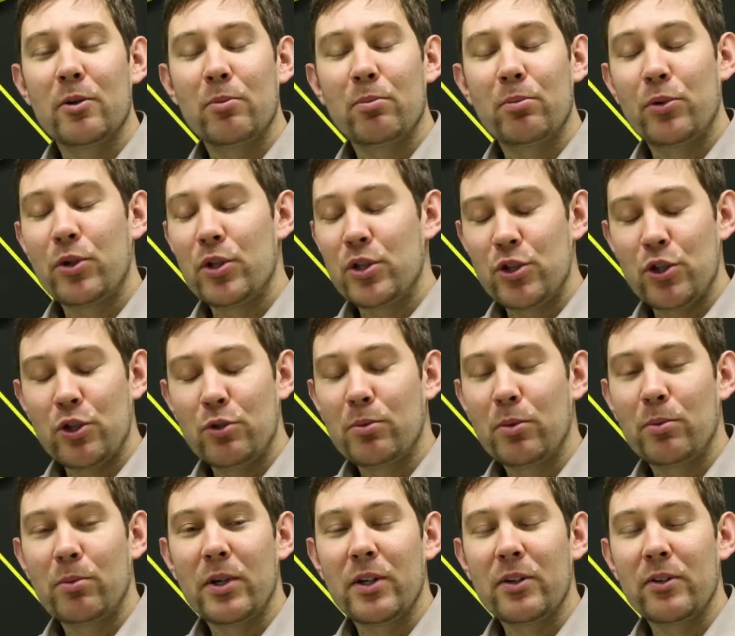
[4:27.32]

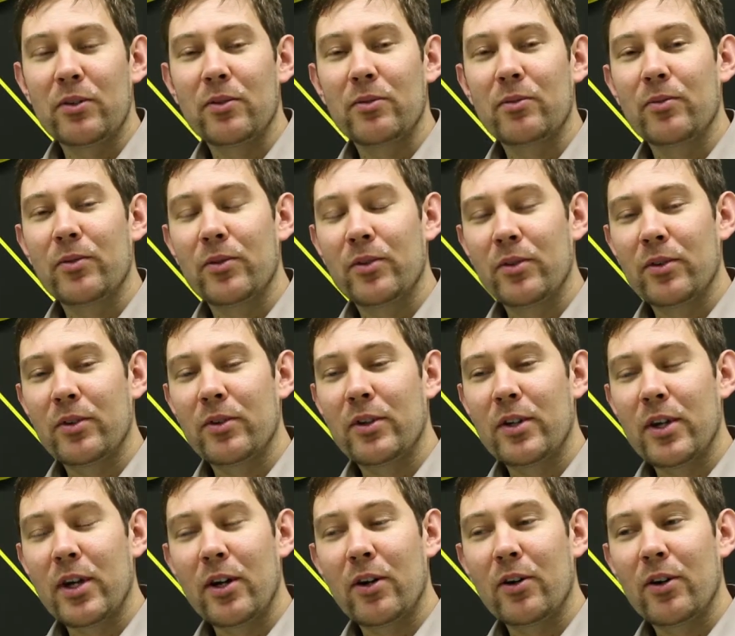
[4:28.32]
Presumably,
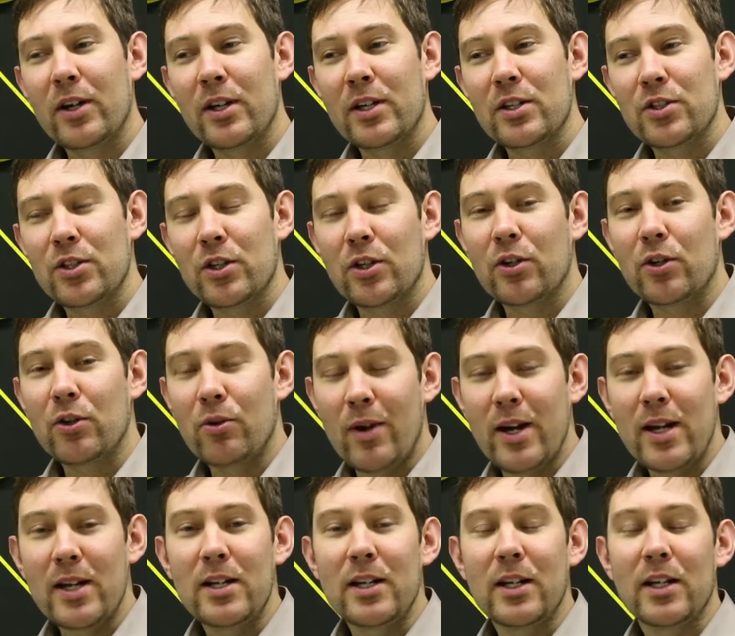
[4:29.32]
there is a
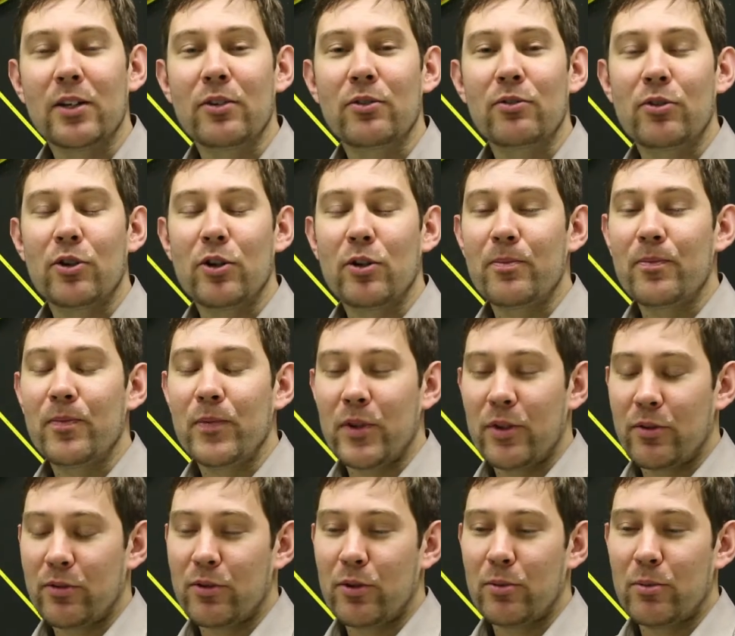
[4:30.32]
gradient from
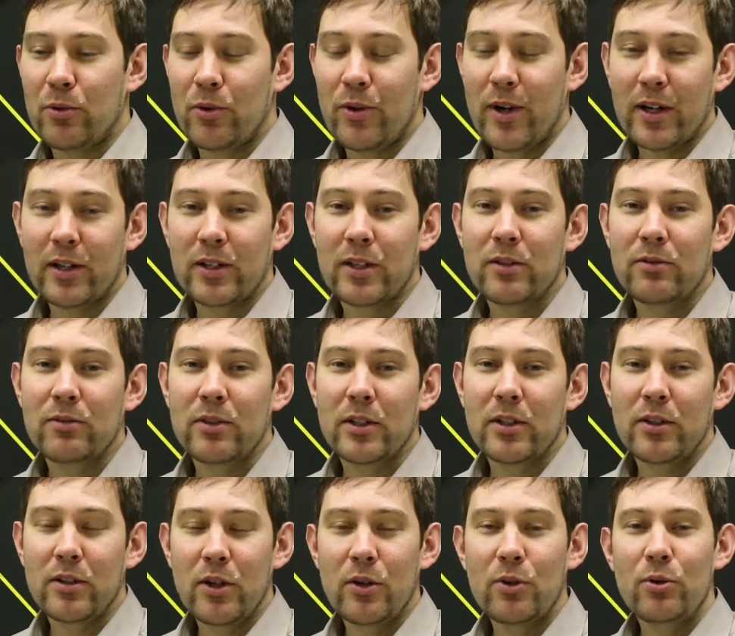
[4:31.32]
relatively
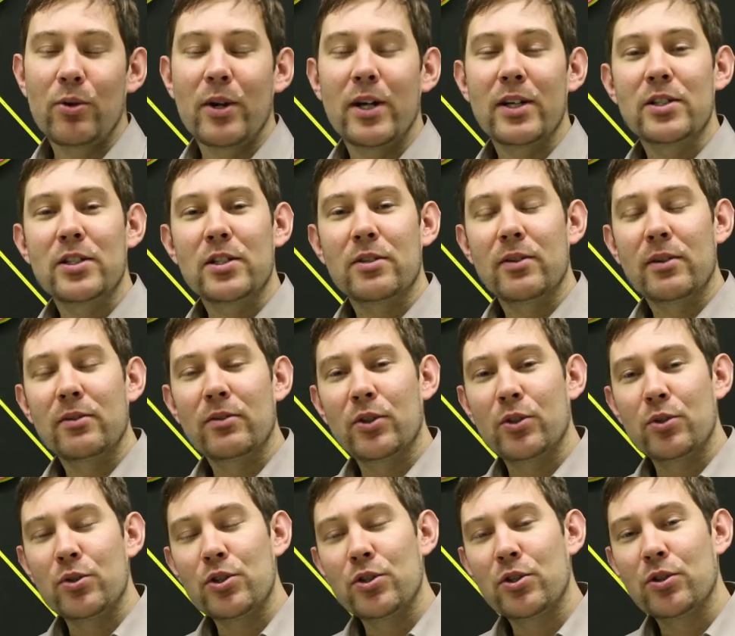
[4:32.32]
low rates of
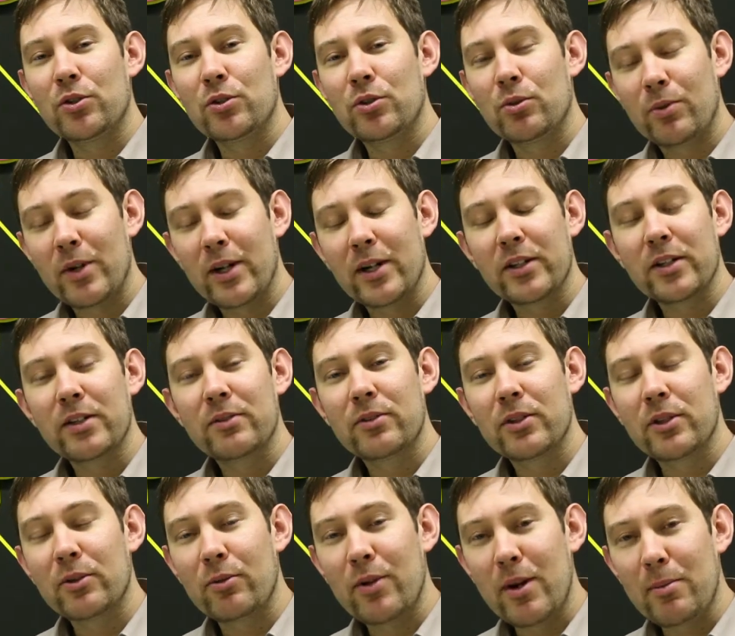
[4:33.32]
evolution to
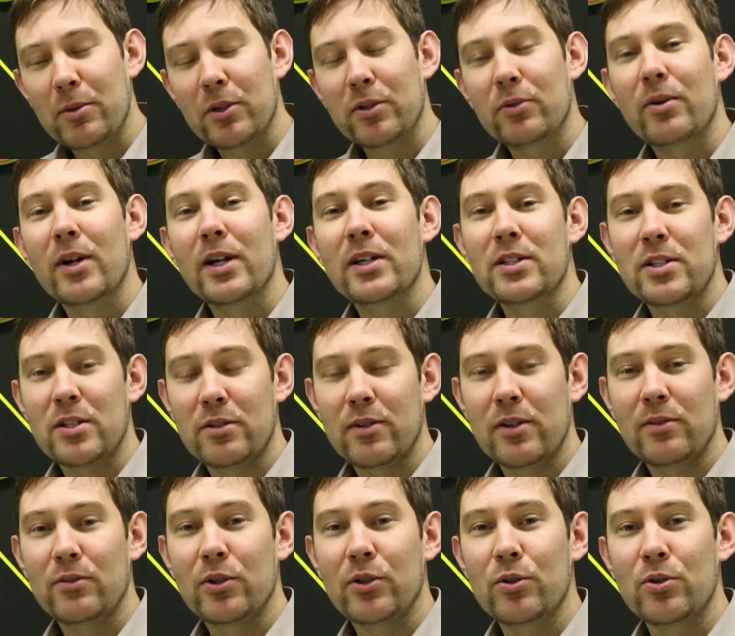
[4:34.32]
relatively rapid rates of
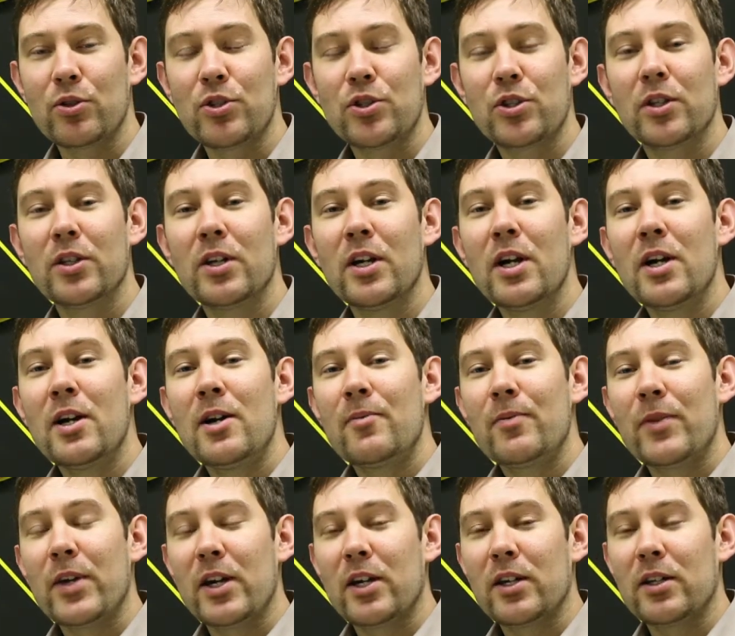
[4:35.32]
evolution,
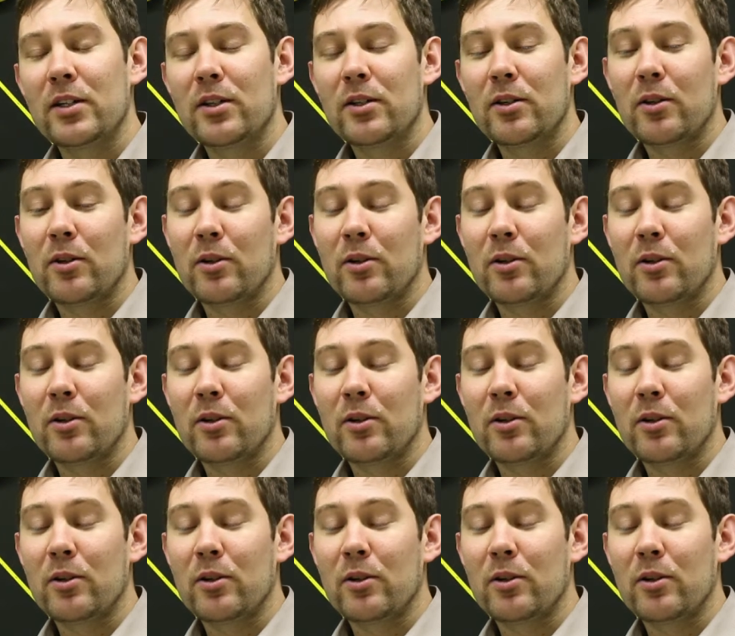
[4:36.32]
and